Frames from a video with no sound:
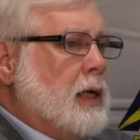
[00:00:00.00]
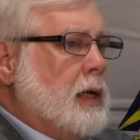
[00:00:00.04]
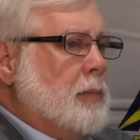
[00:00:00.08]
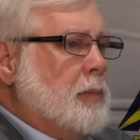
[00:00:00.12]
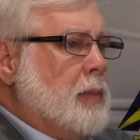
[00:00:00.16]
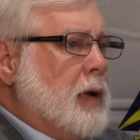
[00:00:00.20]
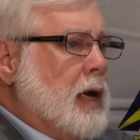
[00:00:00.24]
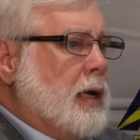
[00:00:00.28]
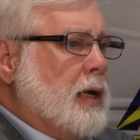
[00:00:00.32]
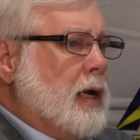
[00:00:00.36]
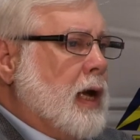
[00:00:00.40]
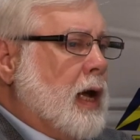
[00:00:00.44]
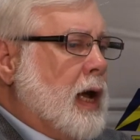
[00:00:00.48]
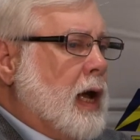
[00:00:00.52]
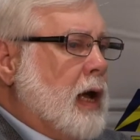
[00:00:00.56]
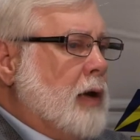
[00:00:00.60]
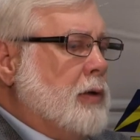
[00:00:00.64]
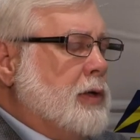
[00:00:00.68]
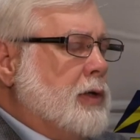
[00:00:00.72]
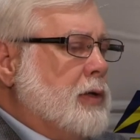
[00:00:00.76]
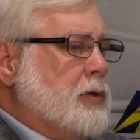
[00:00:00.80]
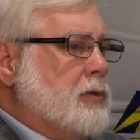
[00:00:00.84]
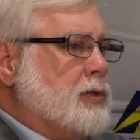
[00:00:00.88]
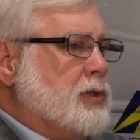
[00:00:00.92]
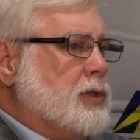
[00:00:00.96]
But how do
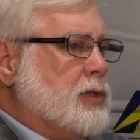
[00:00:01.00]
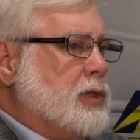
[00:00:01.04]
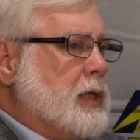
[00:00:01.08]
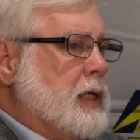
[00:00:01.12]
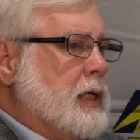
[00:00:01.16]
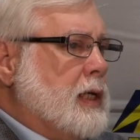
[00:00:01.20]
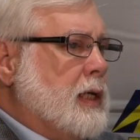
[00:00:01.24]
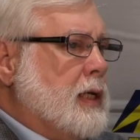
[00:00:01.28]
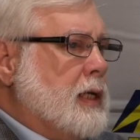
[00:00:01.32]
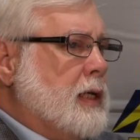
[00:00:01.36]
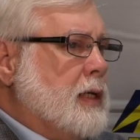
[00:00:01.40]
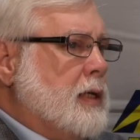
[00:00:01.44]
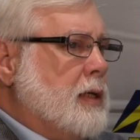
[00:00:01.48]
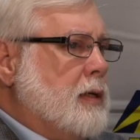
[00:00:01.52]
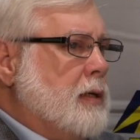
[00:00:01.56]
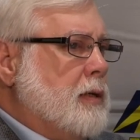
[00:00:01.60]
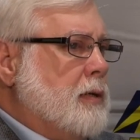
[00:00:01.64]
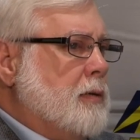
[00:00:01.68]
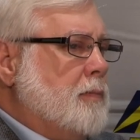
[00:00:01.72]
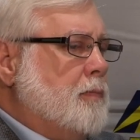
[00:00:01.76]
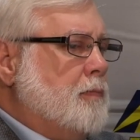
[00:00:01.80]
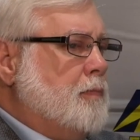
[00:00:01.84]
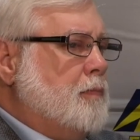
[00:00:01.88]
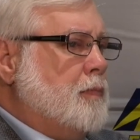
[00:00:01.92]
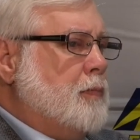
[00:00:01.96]
you see
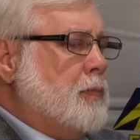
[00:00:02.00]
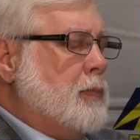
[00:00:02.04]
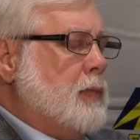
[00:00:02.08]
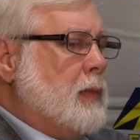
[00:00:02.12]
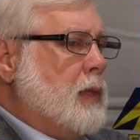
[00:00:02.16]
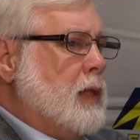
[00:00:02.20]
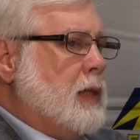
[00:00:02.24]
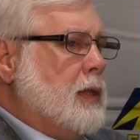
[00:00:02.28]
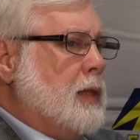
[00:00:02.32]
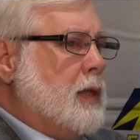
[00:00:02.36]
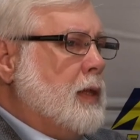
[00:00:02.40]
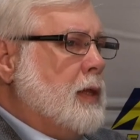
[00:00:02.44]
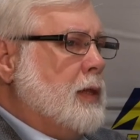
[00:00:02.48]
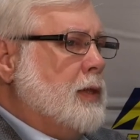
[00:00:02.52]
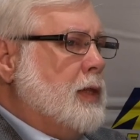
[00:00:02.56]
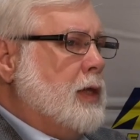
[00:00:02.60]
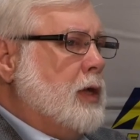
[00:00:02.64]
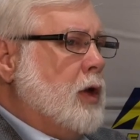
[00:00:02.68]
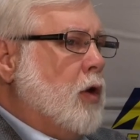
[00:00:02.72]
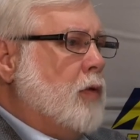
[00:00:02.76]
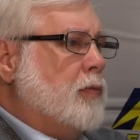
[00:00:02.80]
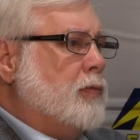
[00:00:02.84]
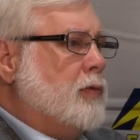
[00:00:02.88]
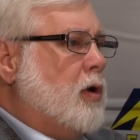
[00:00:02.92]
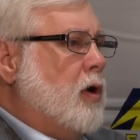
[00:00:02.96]
the
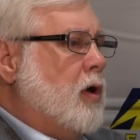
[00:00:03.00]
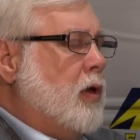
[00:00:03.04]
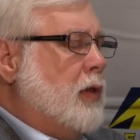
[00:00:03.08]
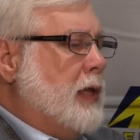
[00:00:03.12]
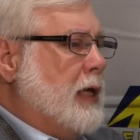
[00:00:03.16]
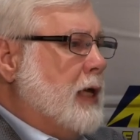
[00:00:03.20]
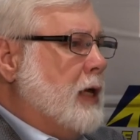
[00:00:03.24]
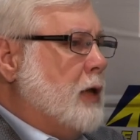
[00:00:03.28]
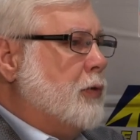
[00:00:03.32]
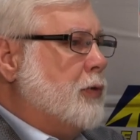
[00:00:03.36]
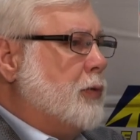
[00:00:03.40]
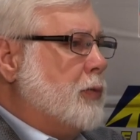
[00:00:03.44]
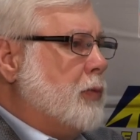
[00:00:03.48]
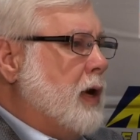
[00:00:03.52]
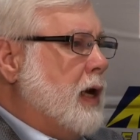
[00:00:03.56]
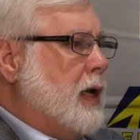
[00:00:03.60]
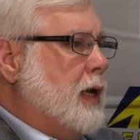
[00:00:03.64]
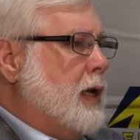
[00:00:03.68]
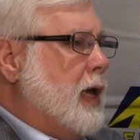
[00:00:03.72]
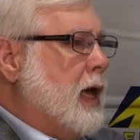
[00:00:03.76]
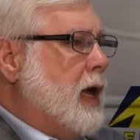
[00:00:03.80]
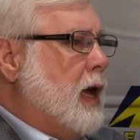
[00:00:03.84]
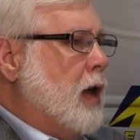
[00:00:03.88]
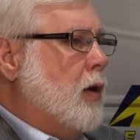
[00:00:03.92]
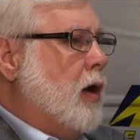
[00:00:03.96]
overall health right
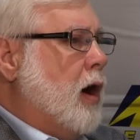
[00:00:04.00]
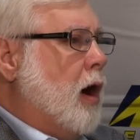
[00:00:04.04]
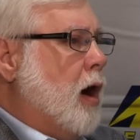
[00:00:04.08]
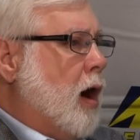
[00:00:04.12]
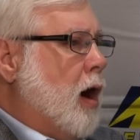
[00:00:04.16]
now?